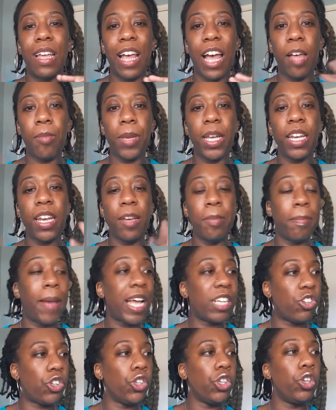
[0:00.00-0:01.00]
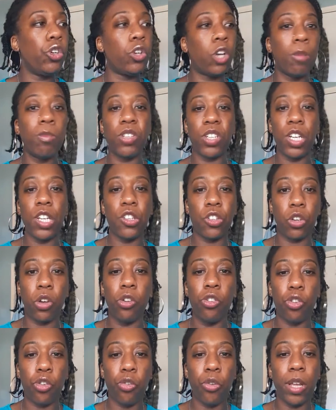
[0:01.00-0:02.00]
I mean, imagine you come to this
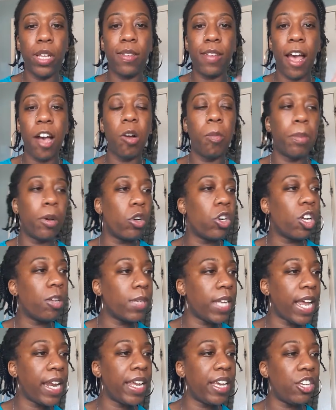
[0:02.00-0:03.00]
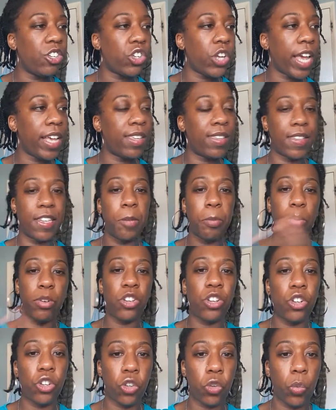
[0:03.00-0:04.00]
country to help build up the NHS, the
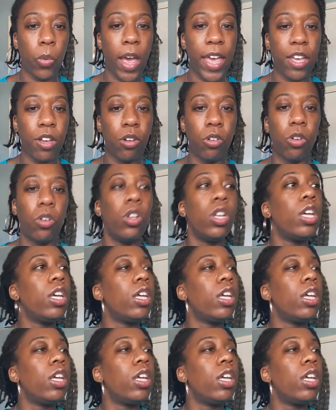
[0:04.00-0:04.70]
British Rail,